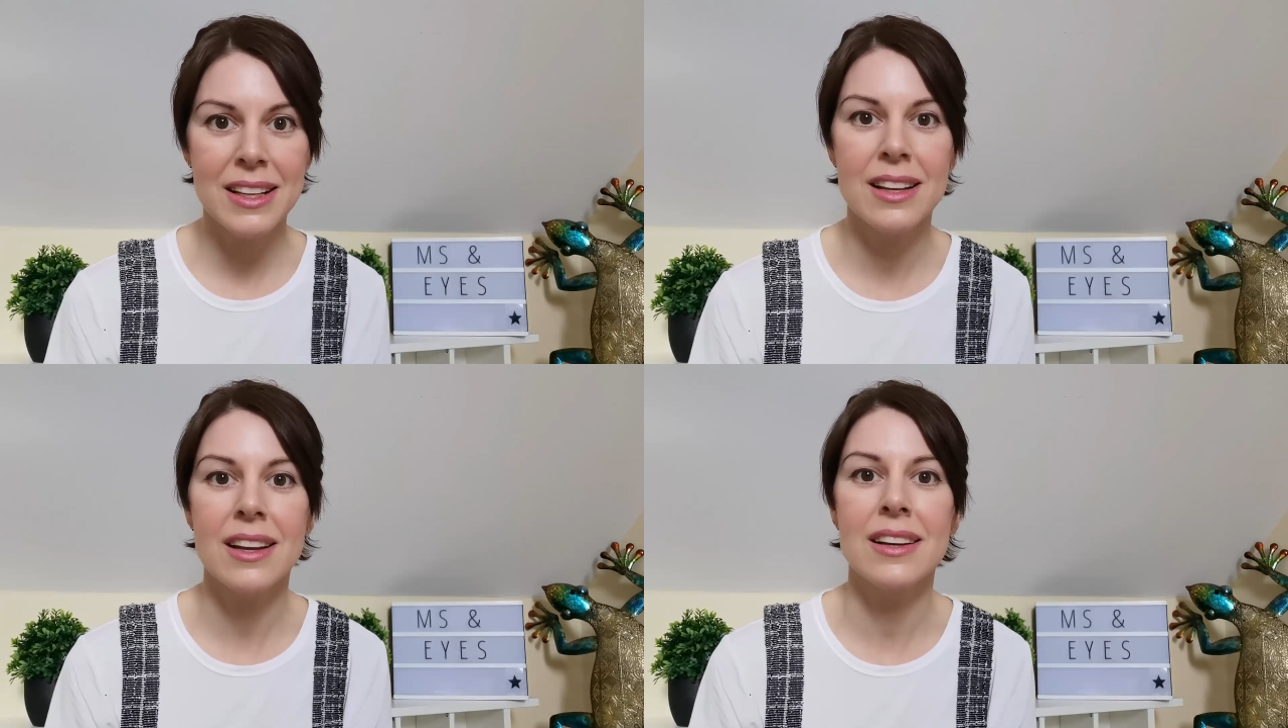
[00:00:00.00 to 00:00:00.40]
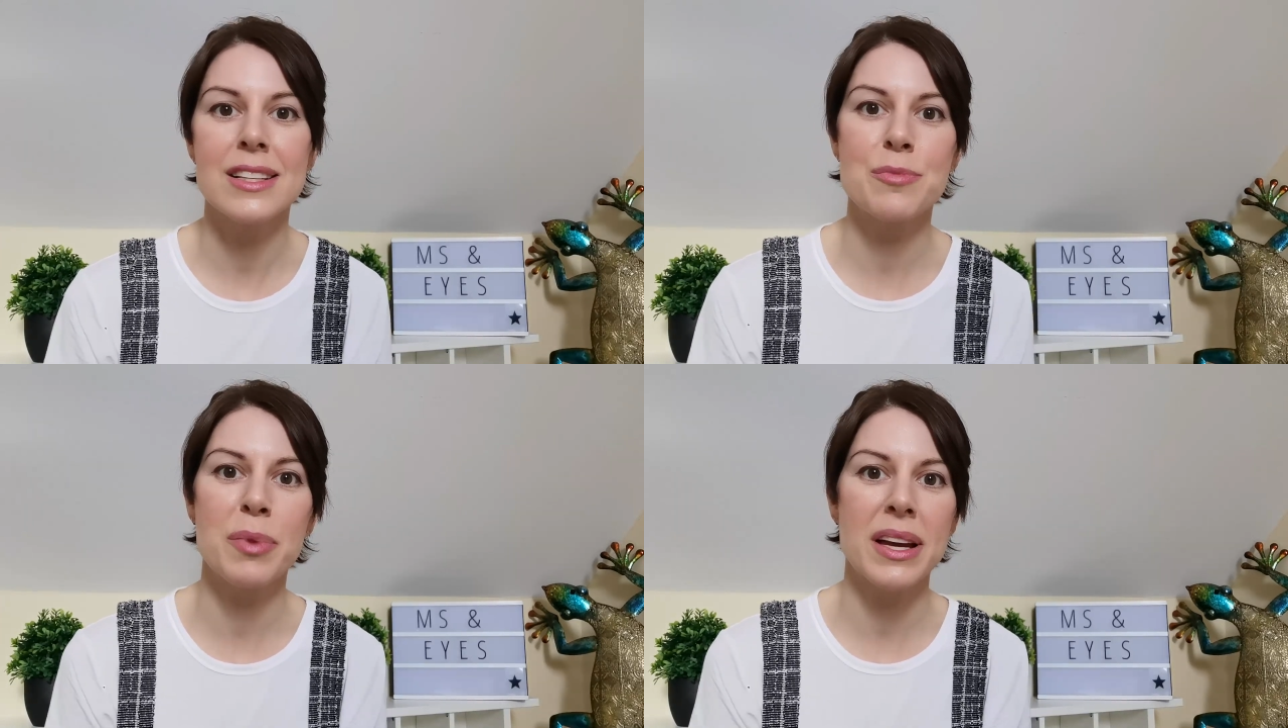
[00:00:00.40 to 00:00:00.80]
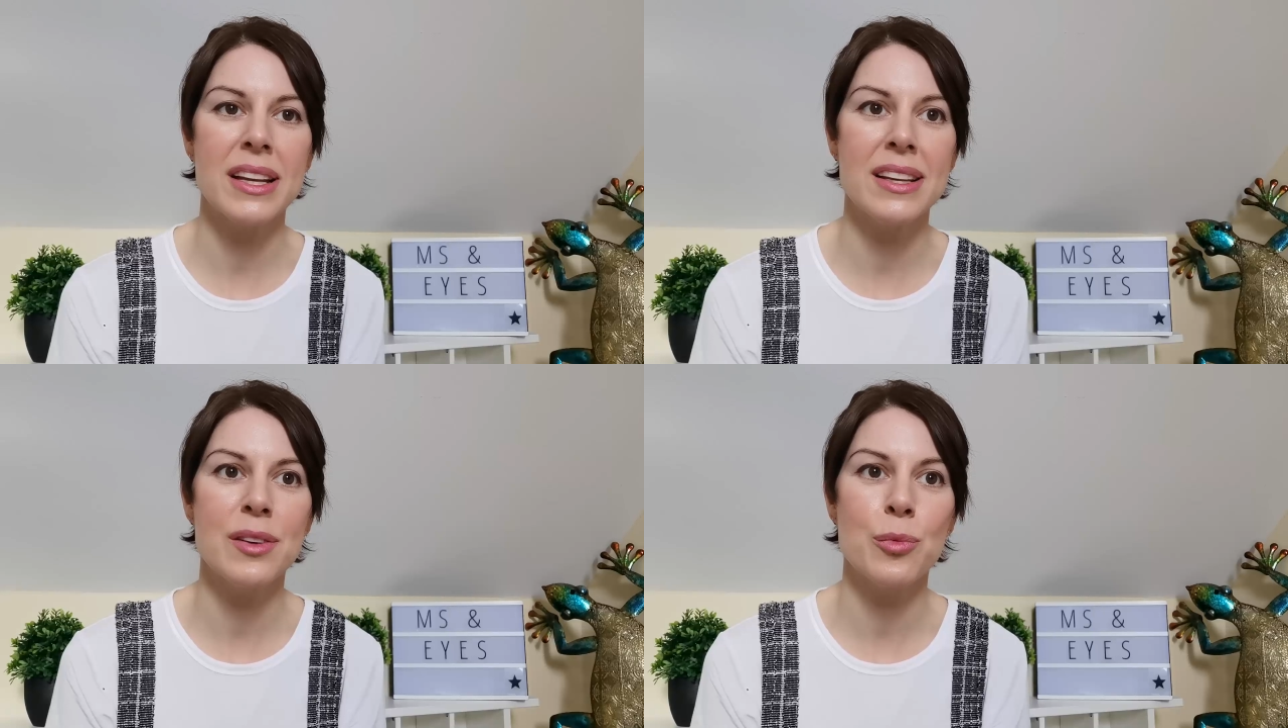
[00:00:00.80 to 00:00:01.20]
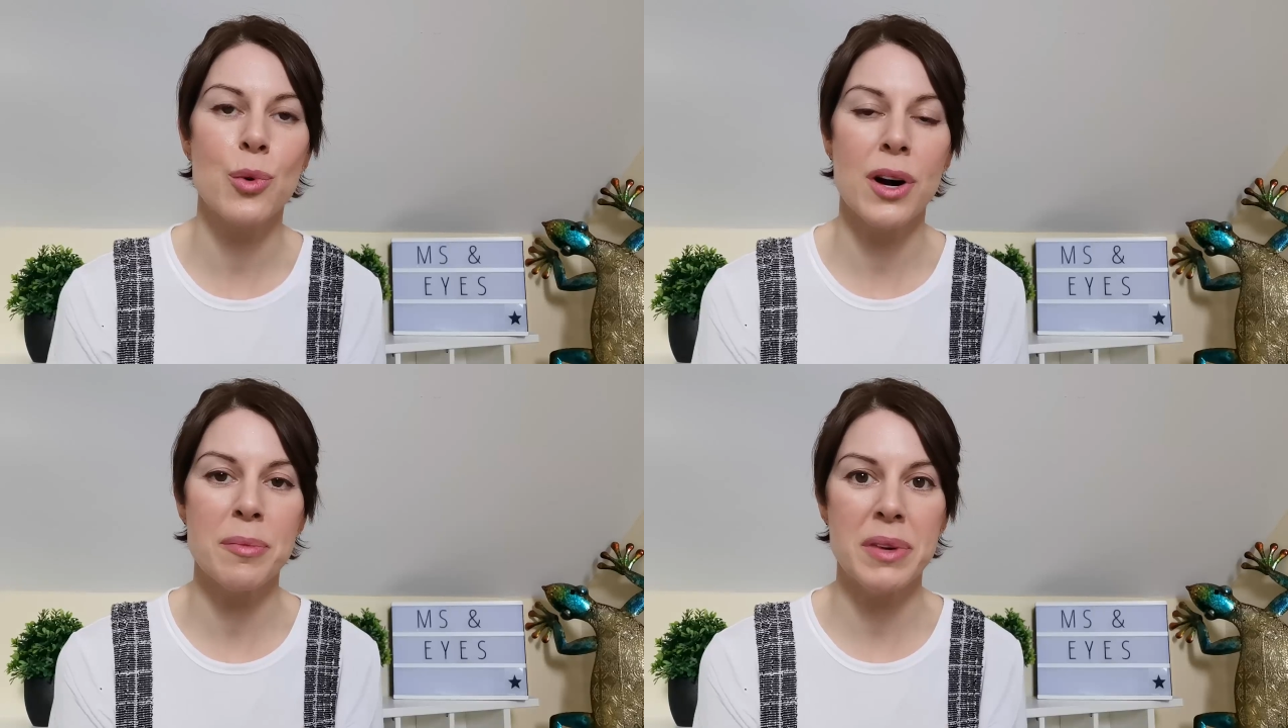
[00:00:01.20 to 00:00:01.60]
and I'll explain
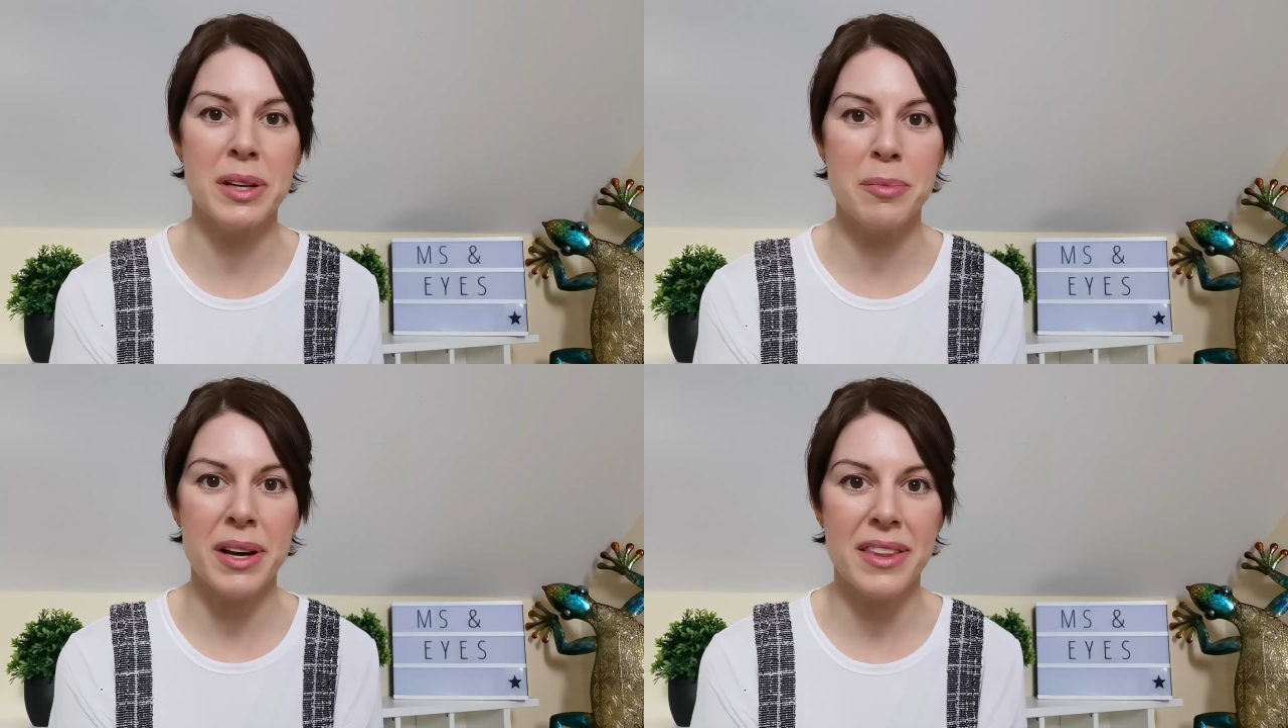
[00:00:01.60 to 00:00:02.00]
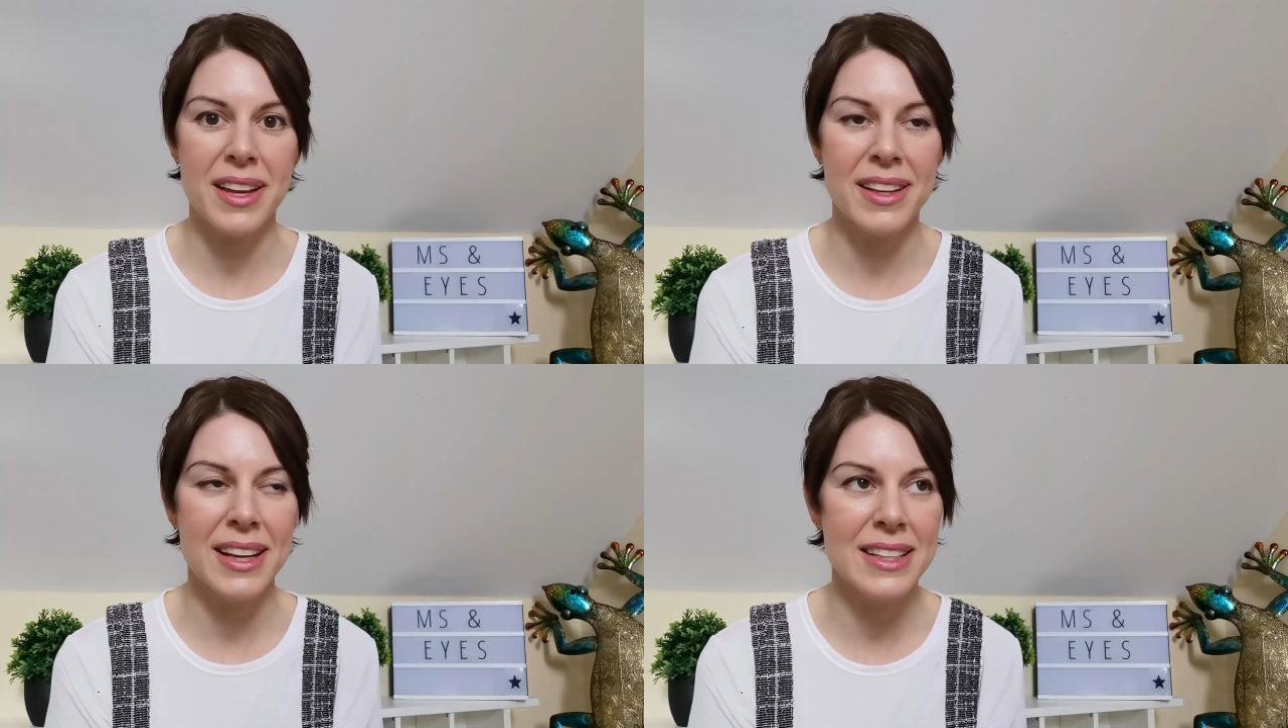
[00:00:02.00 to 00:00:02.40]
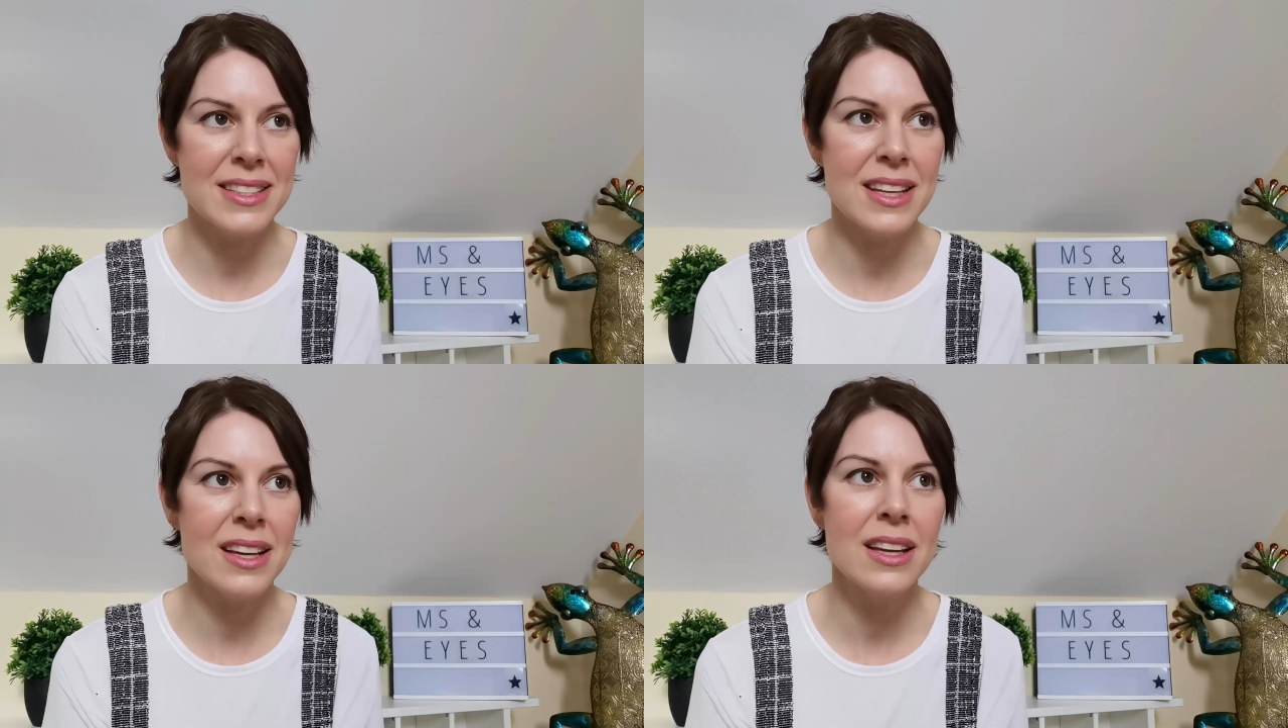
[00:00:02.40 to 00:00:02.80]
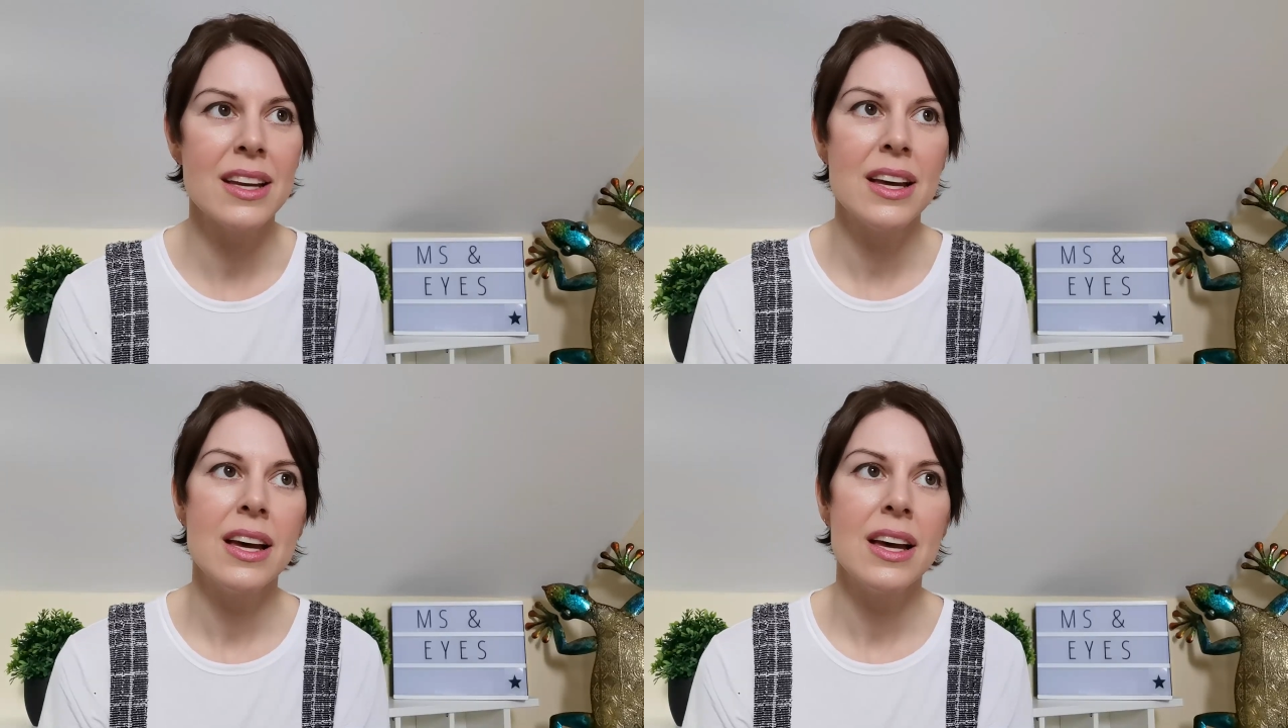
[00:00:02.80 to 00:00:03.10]
what I mean about that later.